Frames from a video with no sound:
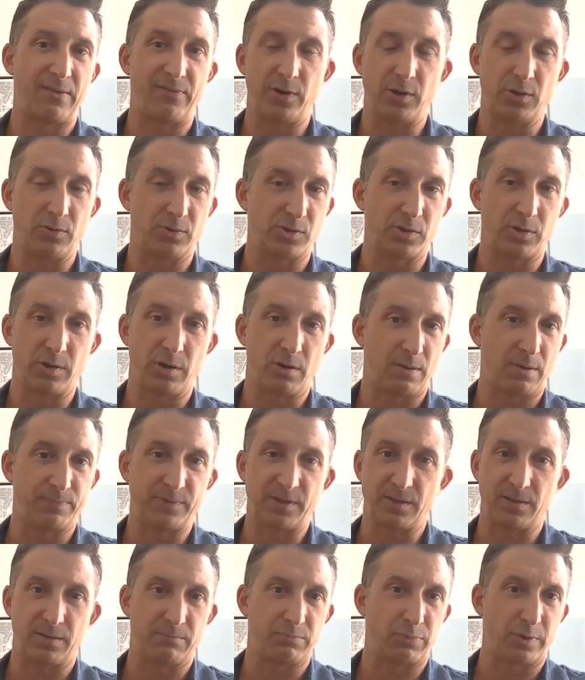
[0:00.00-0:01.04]
revenue. So you're up
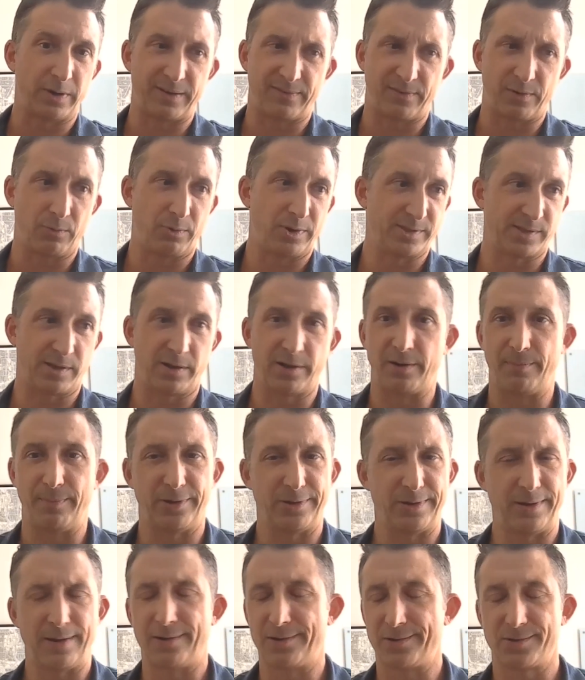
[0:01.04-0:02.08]
to whatever it was, $100
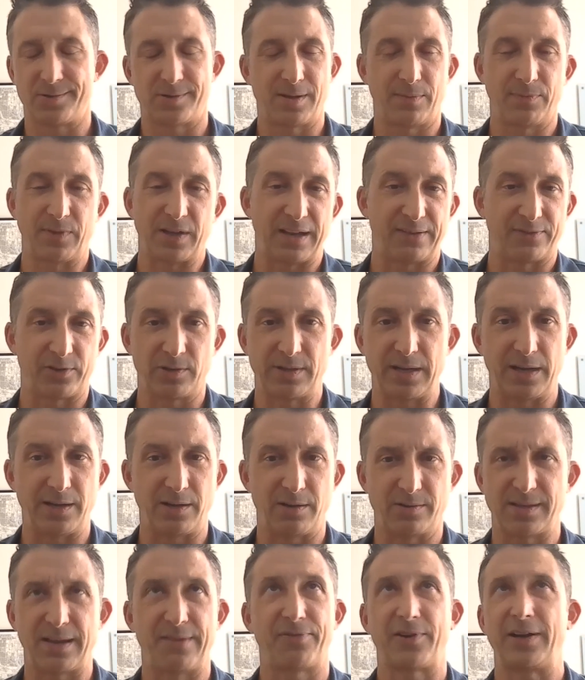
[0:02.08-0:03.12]
million or something after 10
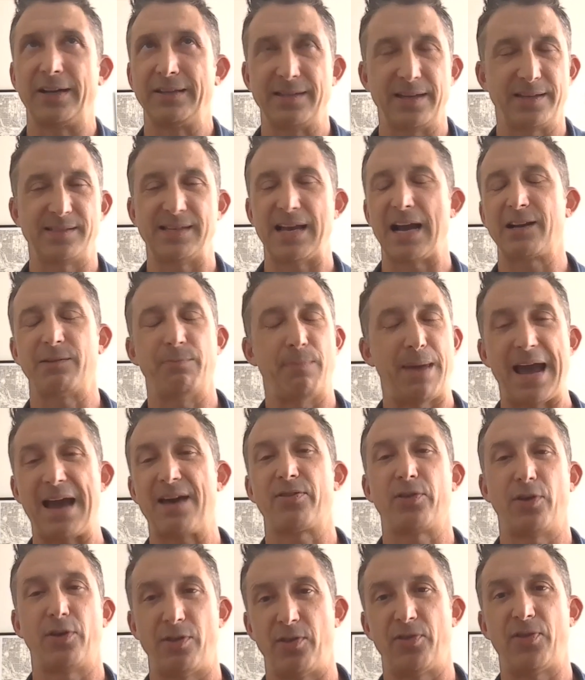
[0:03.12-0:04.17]
years. I forget the exact
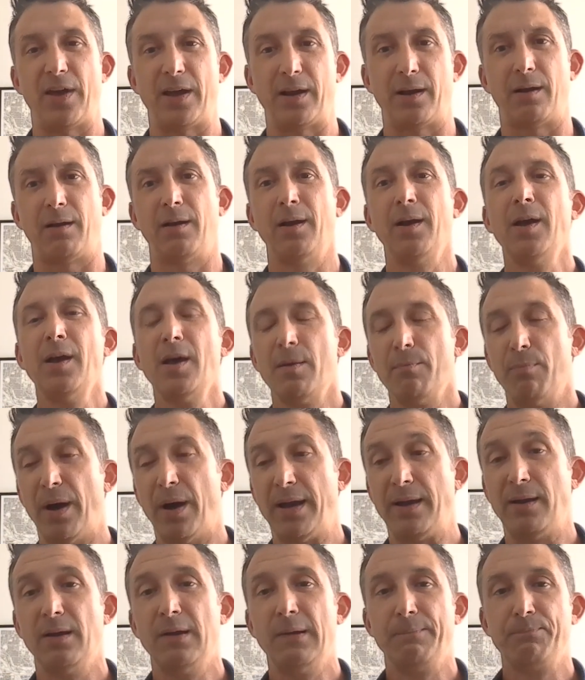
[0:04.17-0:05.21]
math on the thing,
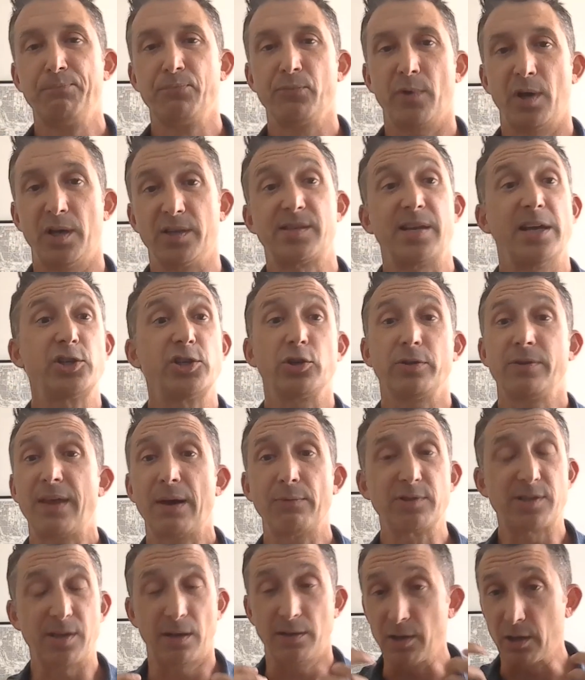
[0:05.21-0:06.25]
but essentially
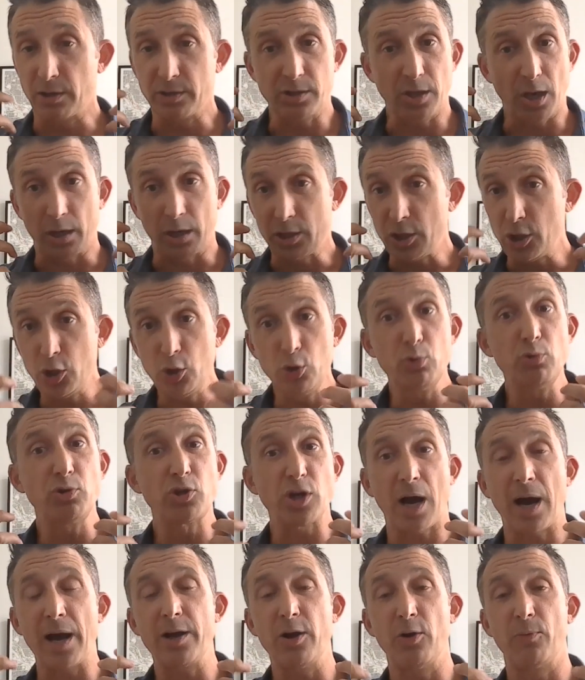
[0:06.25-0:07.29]
that was a
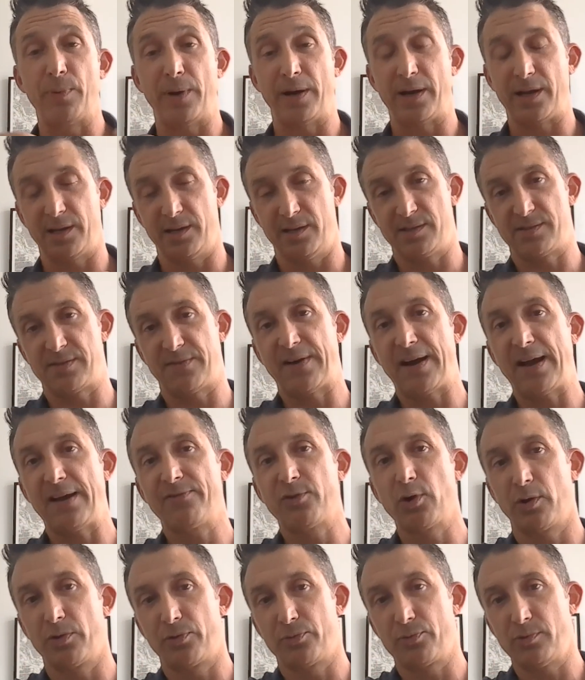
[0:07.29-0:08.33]
huge eye opening. And as
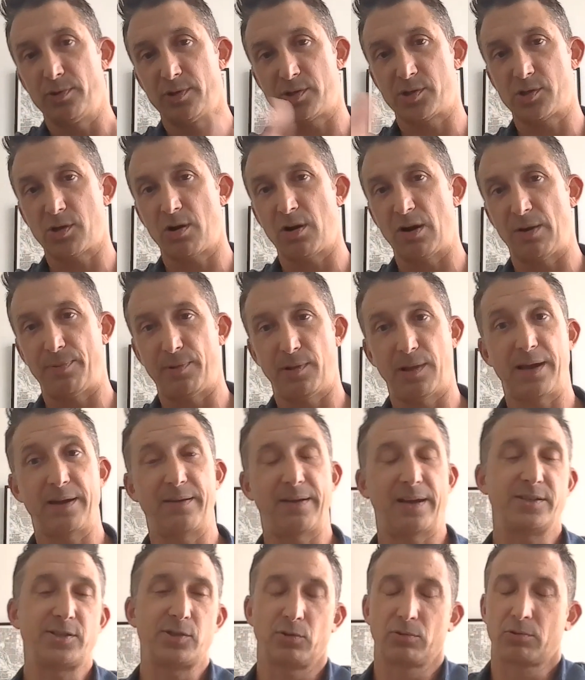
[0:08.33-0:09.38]
I've gone through the startup,
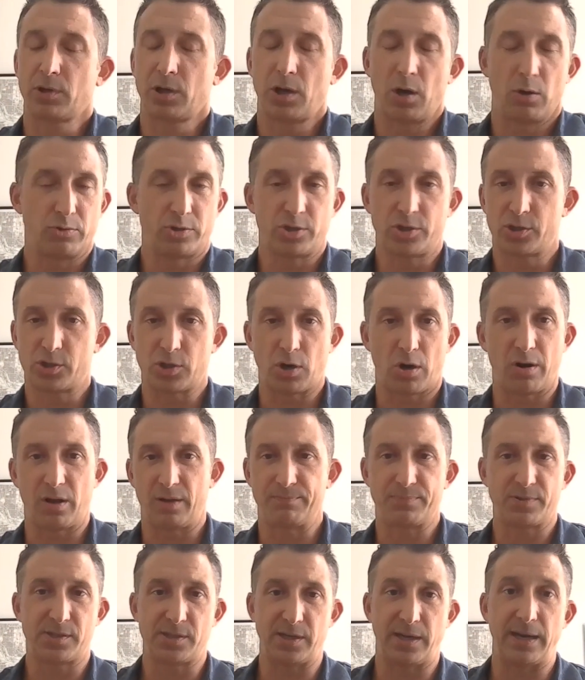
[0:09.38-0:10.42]
I still coach
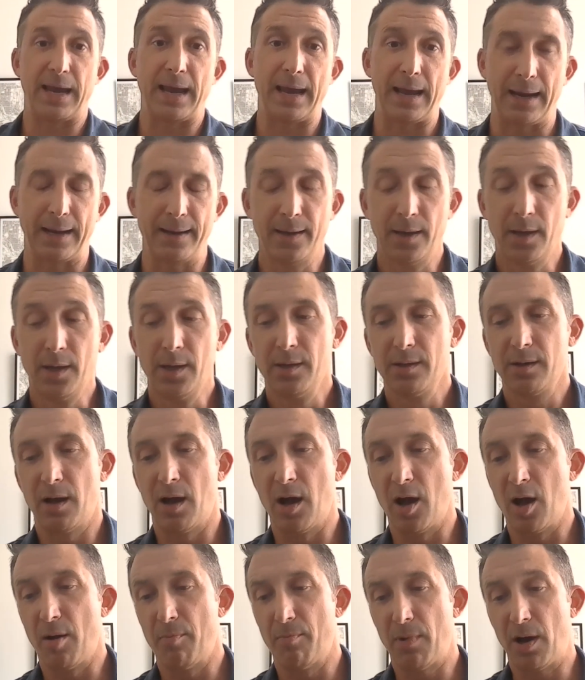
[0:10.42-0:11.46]
startups today,
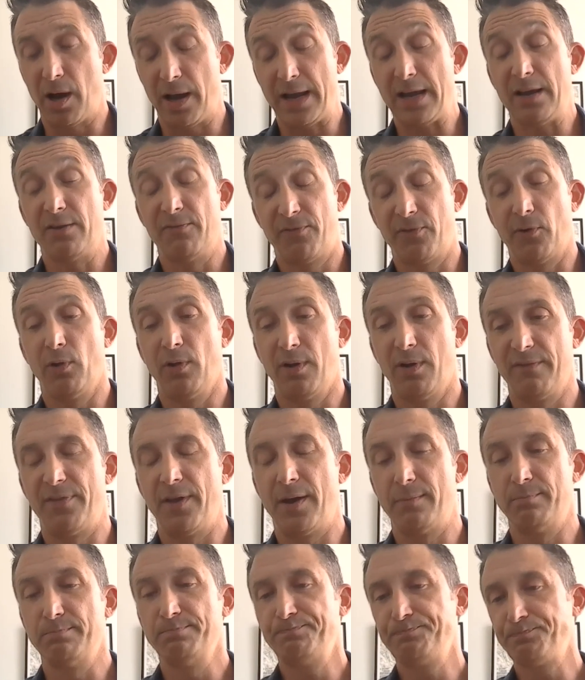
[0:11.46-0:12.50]
a handful of
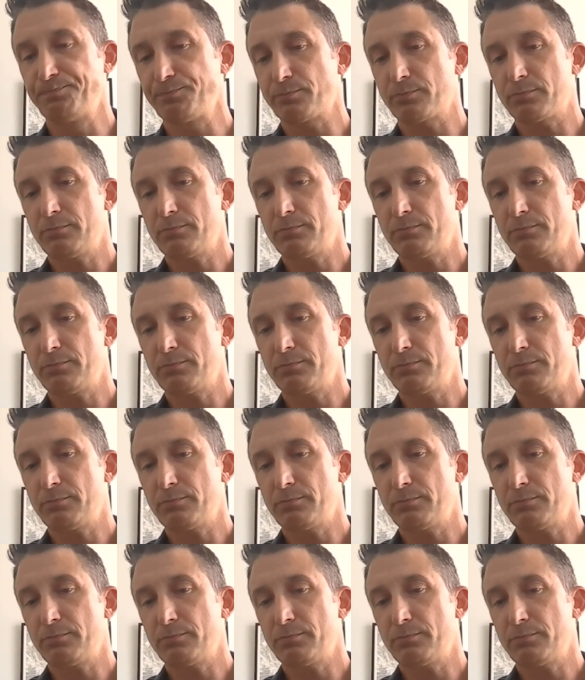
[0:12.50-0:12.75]
them,